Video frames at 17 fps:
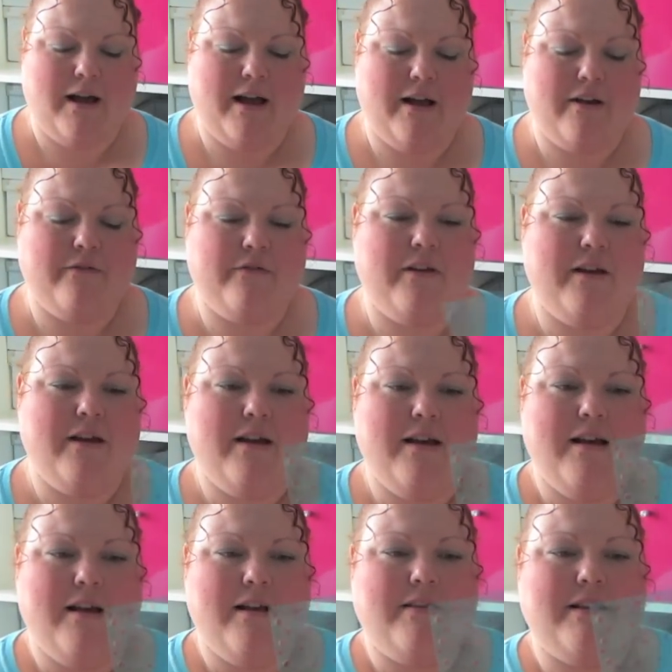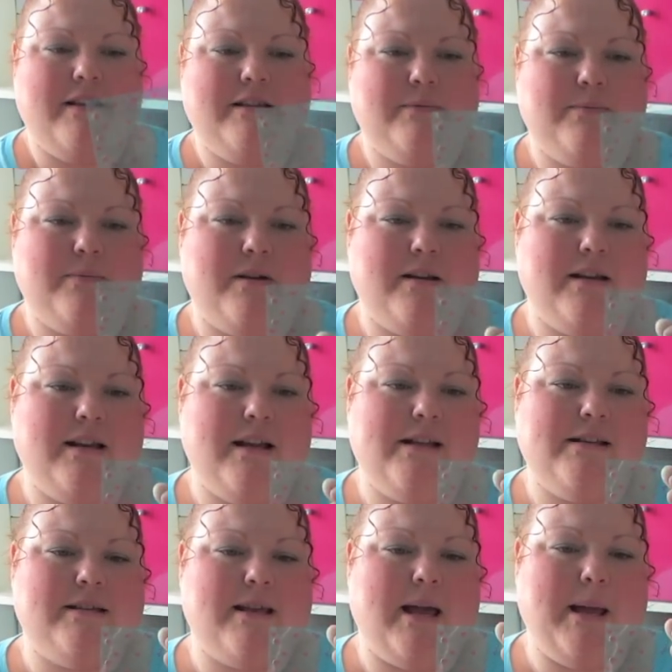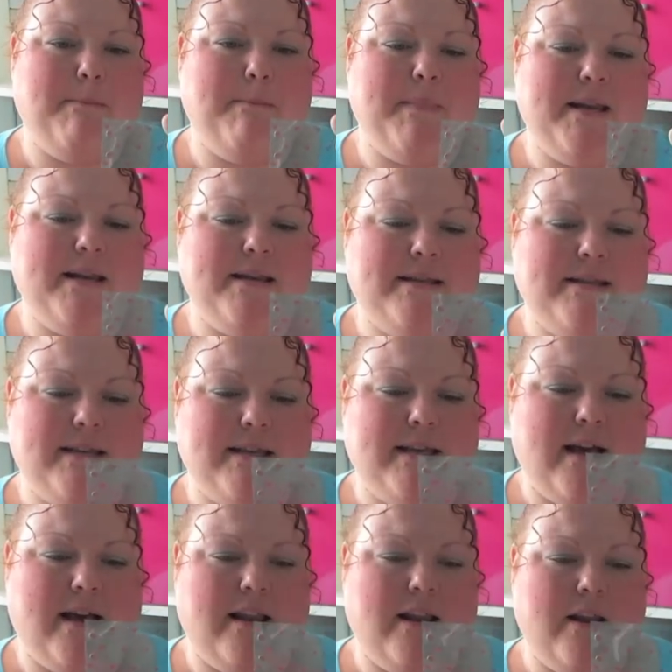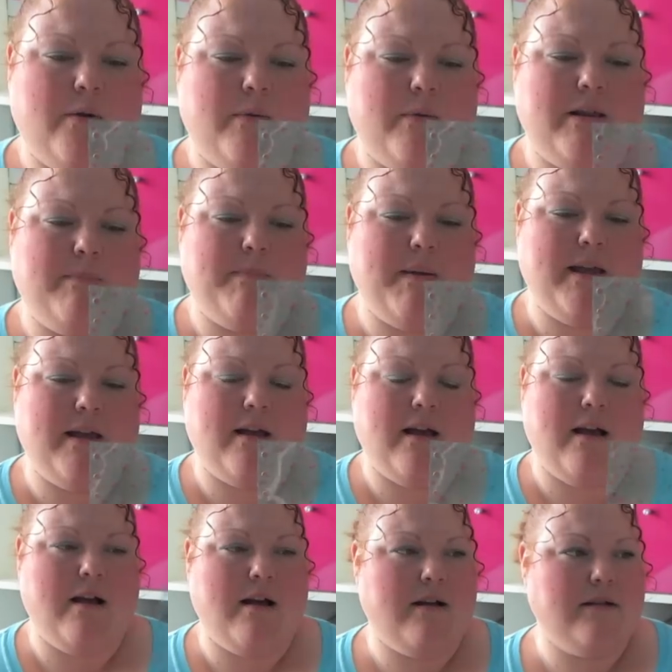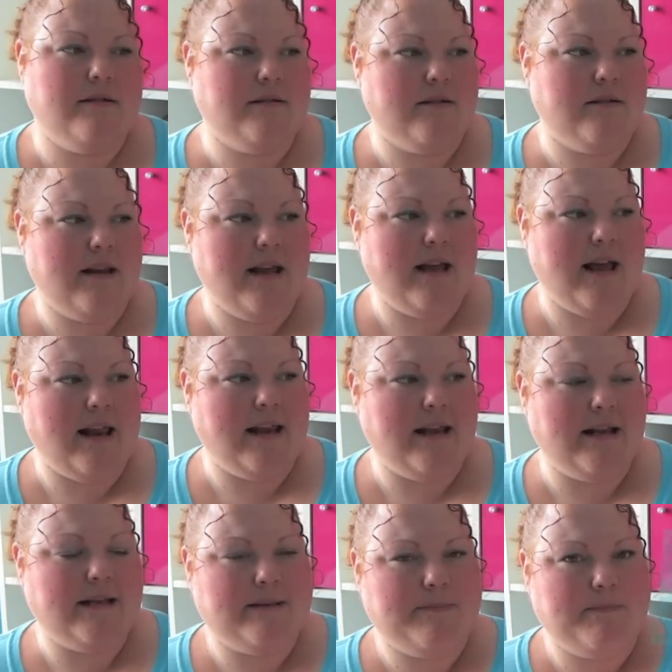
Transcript: have this one it's a minty colour with pink hearts on it and it's